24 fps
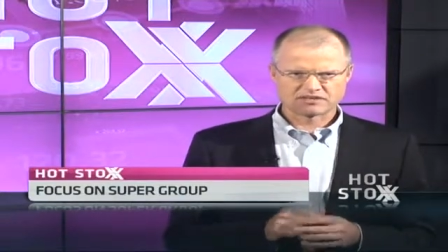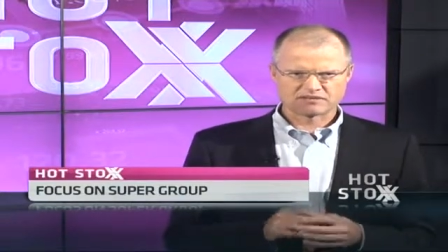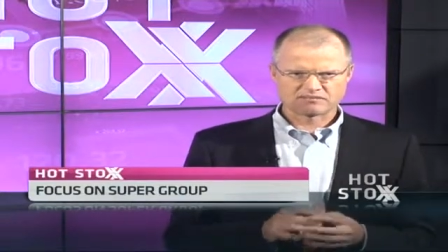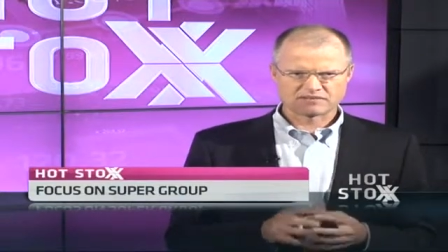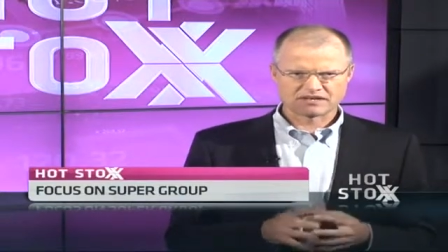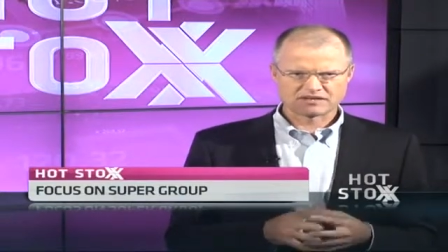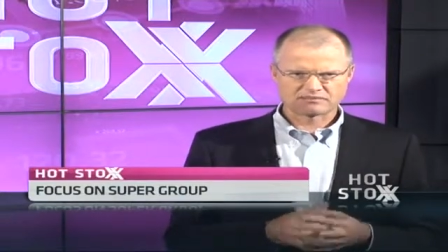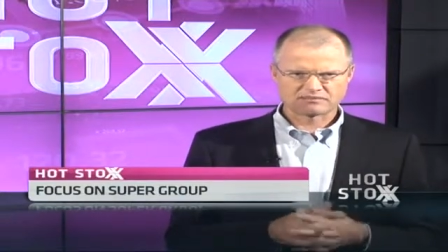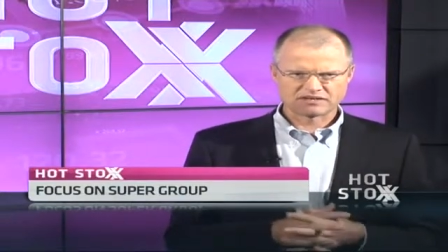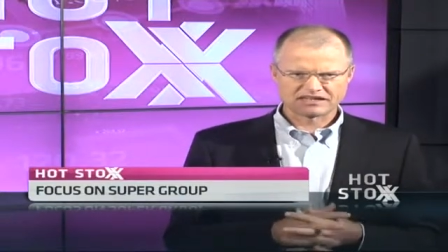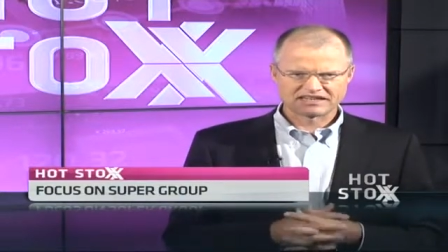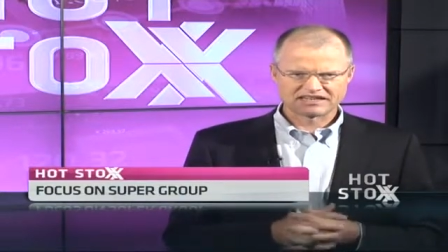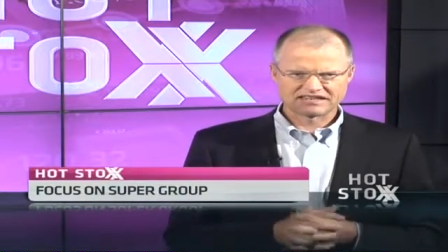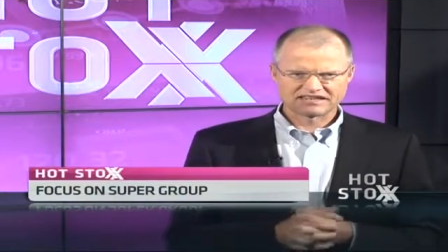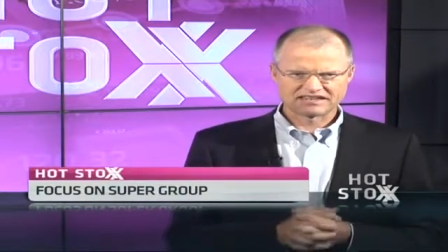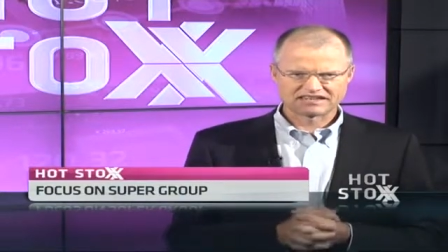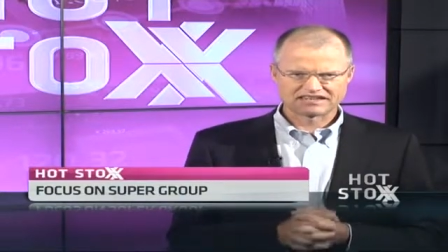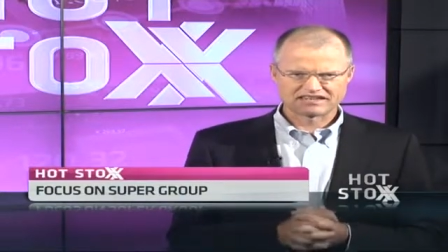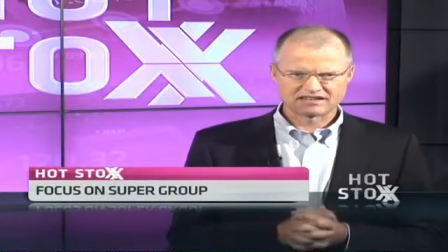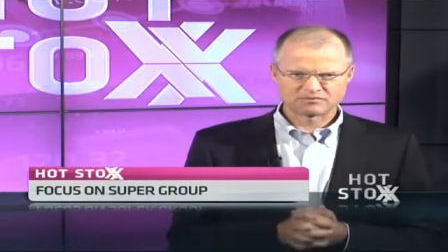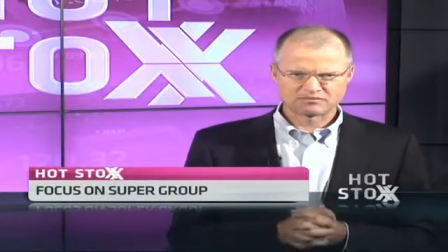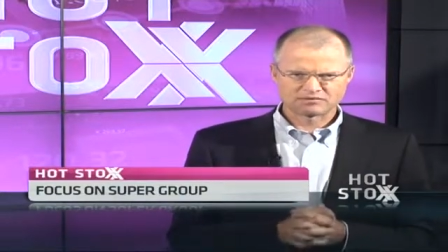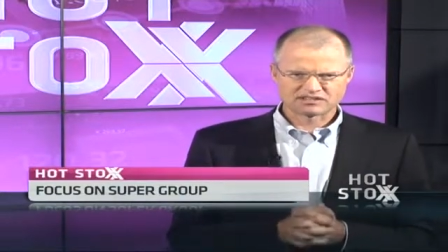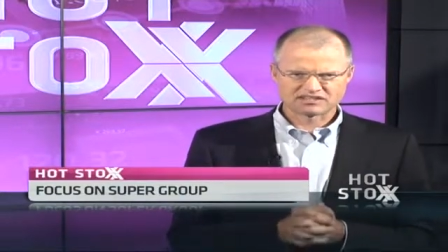I might be getting
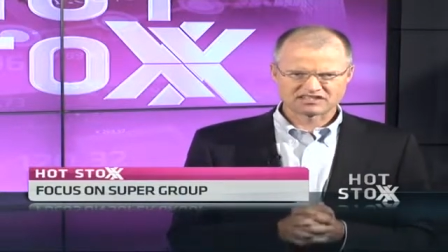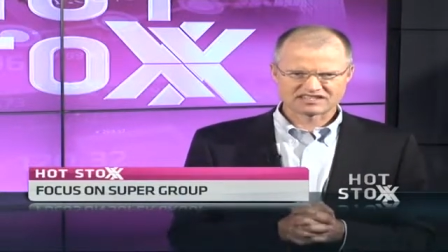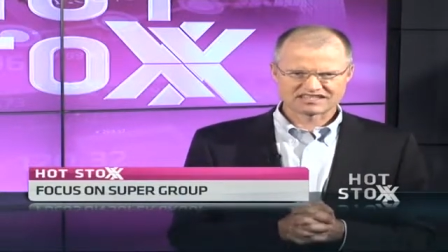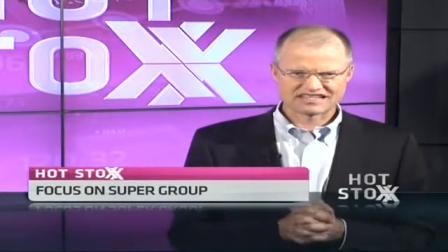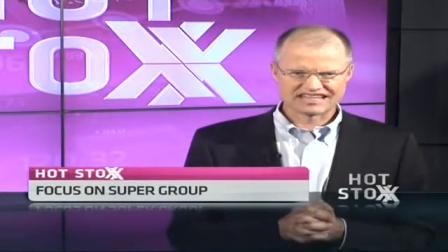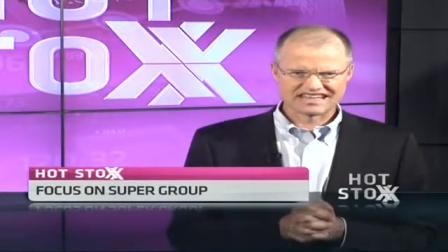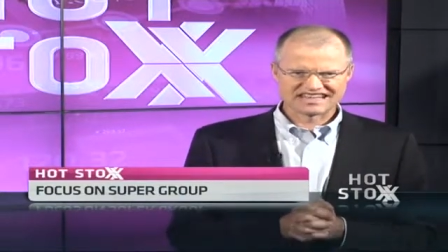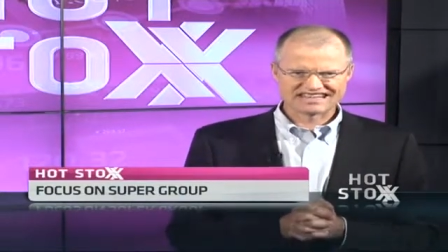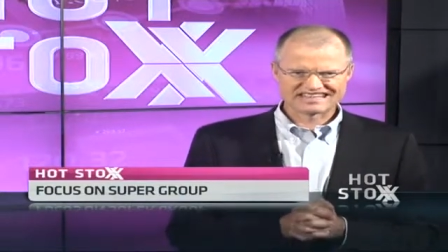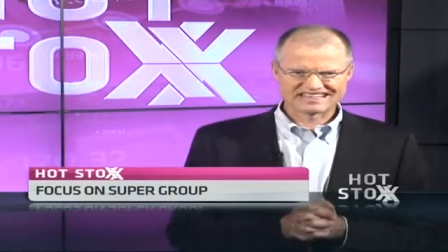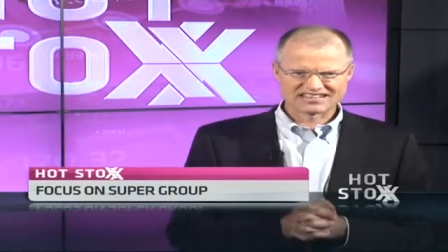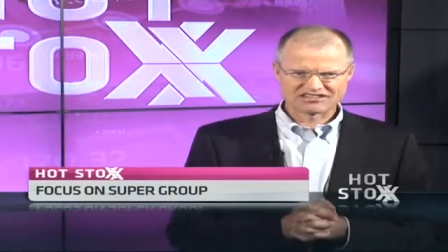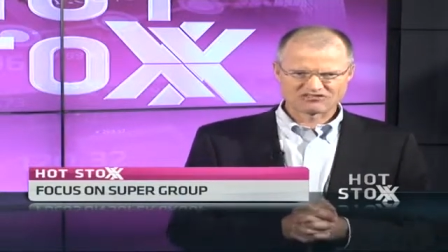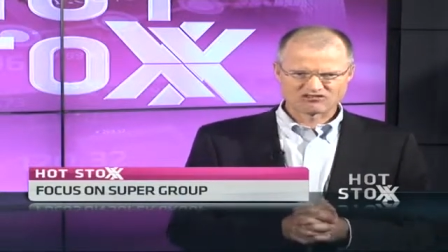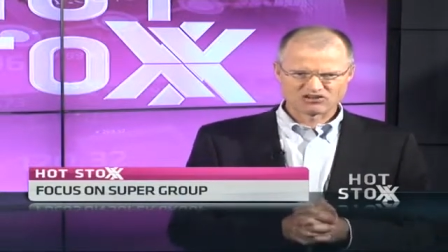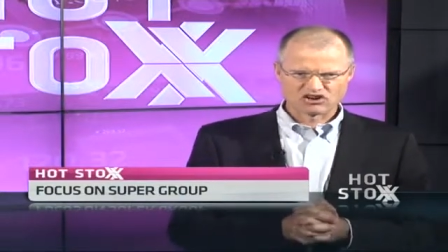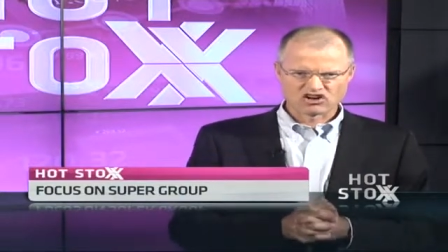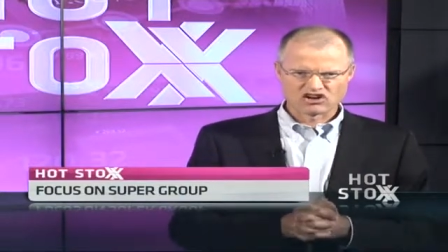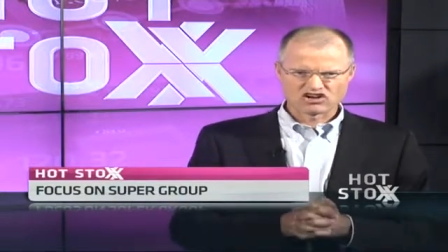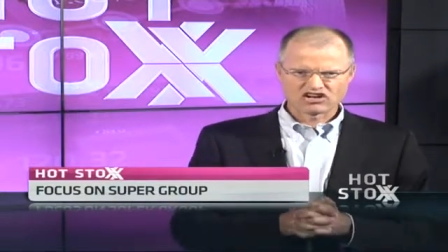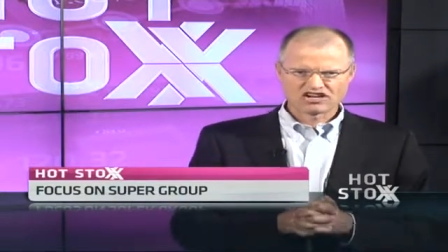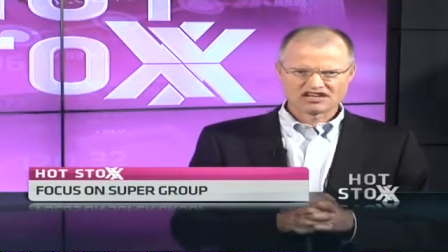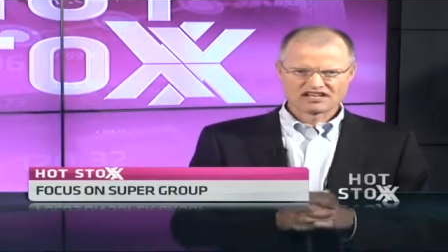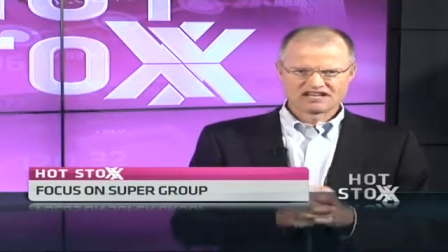that number slightly
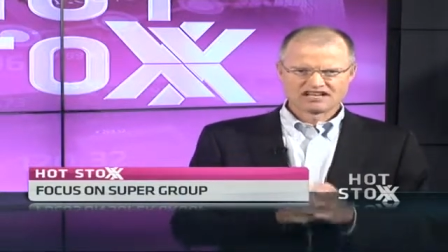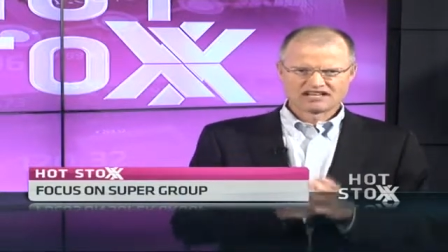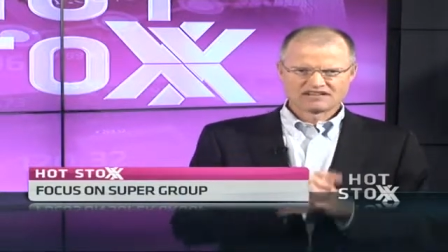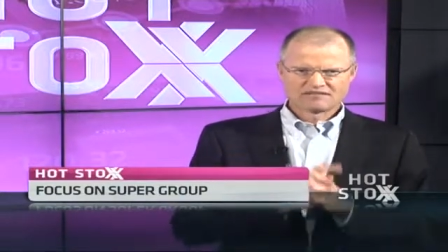wrong.